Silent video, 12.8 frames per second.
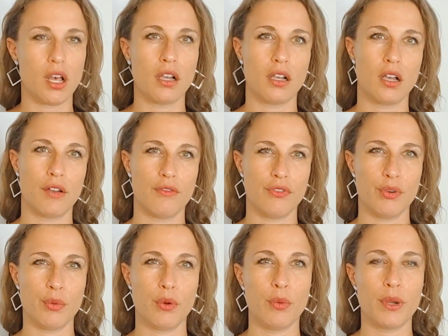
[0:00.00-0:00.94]

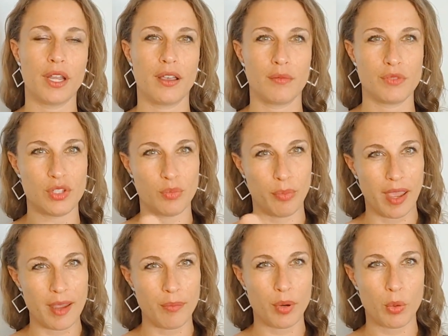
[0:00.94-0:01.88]
uncomfortable when it comes to
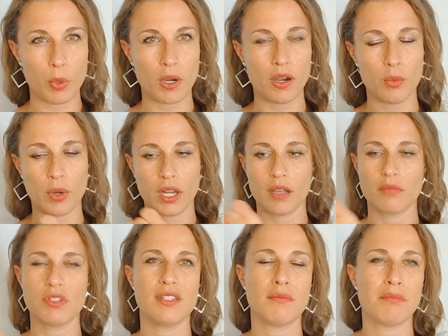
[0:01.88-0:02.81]
paperwork, when it
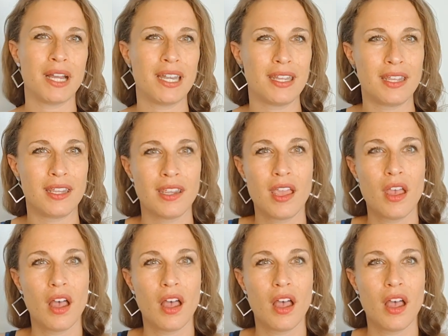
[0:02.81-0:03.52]
comes to money,